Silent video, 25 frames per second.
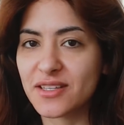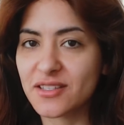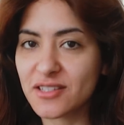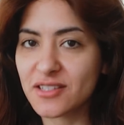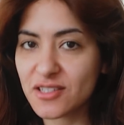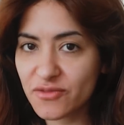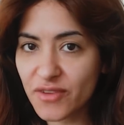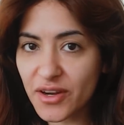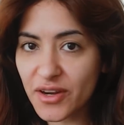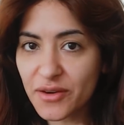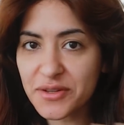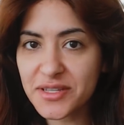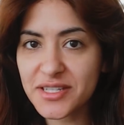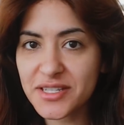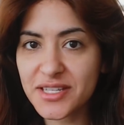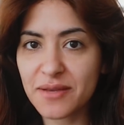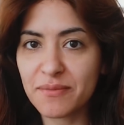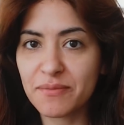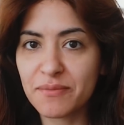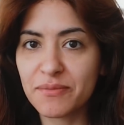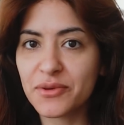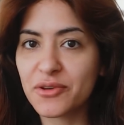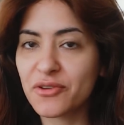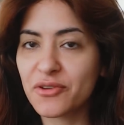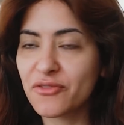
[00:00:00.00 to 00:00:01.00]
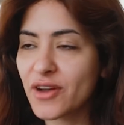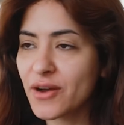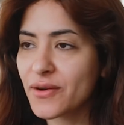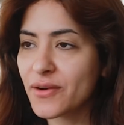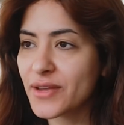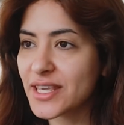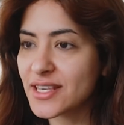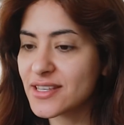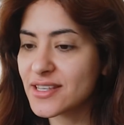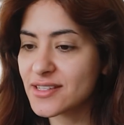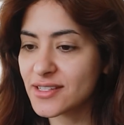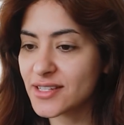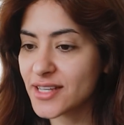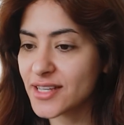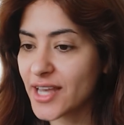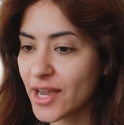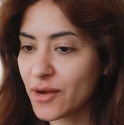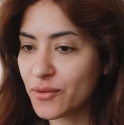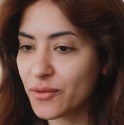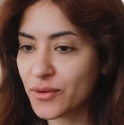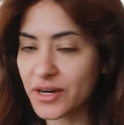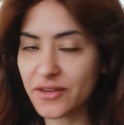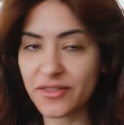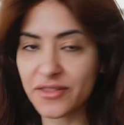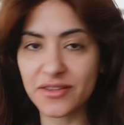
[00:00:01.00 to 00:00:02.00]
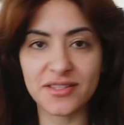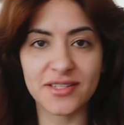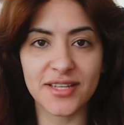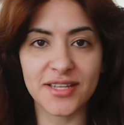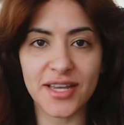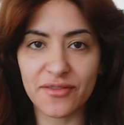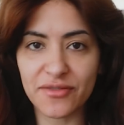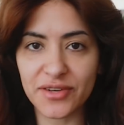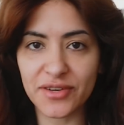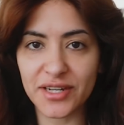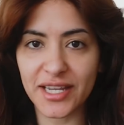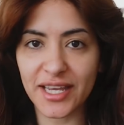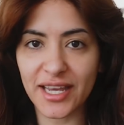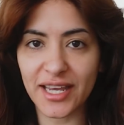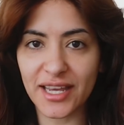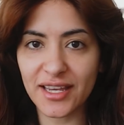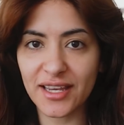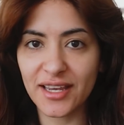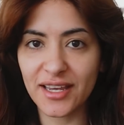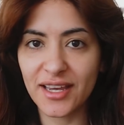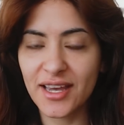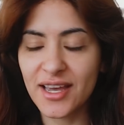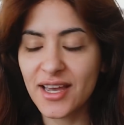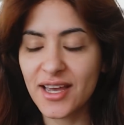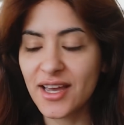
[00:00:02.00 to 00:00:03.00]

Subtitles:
It's very simple, very easy. I wear this every day.